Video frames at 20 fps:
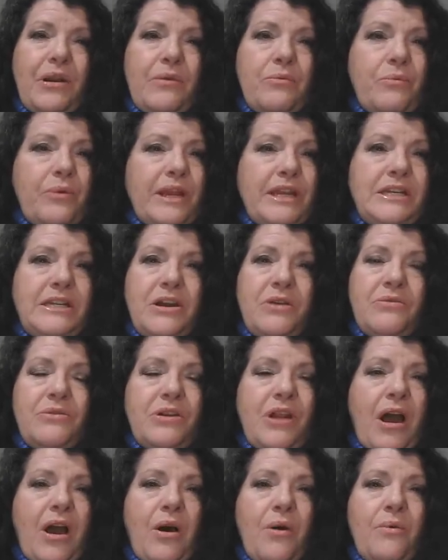We
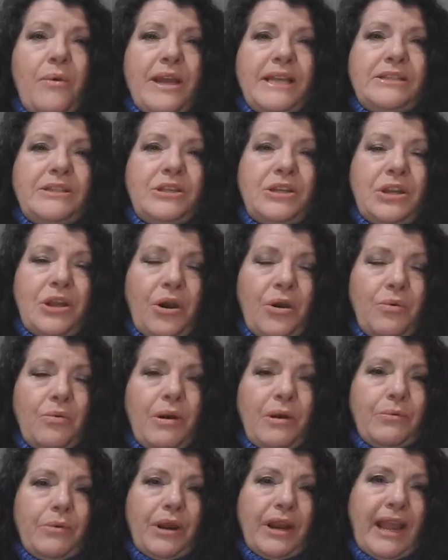don't always know
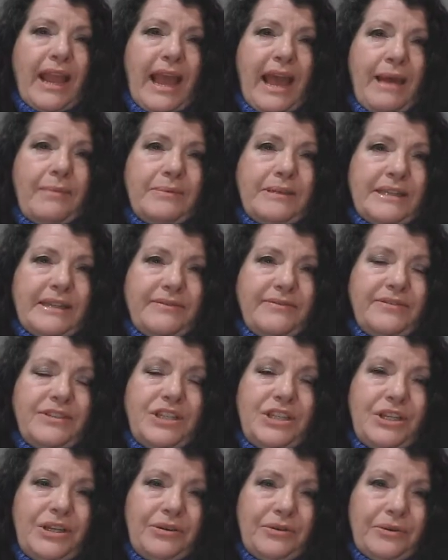what we're captive
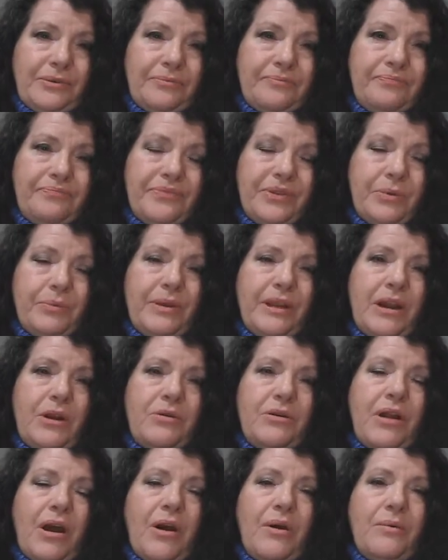to. We
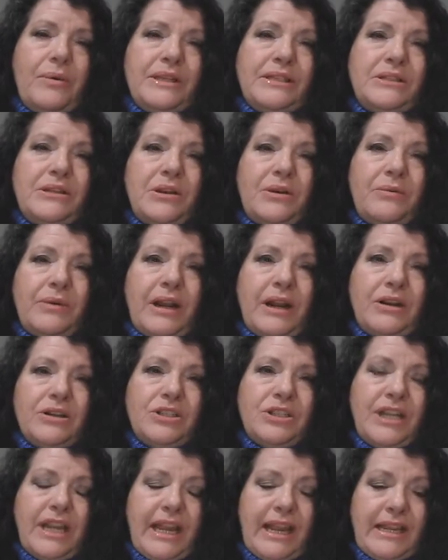don't always know what our
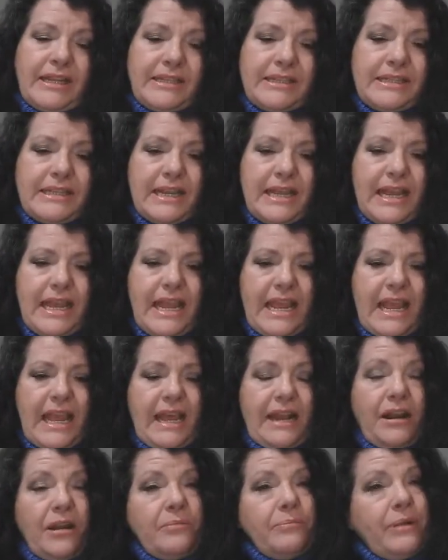chains
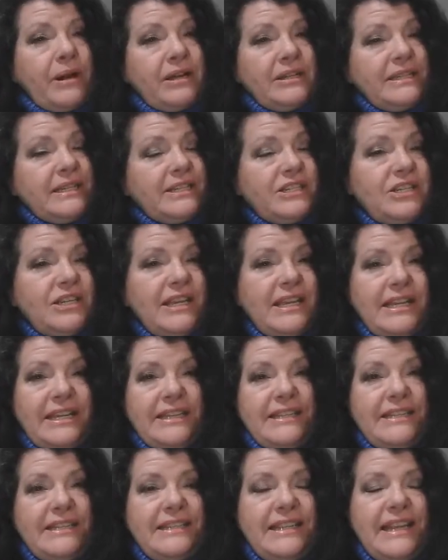and our bondage
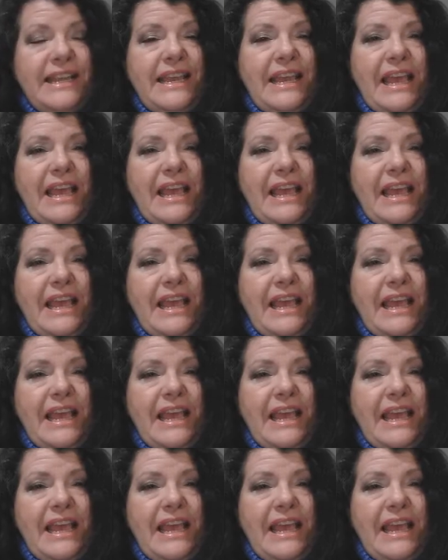is.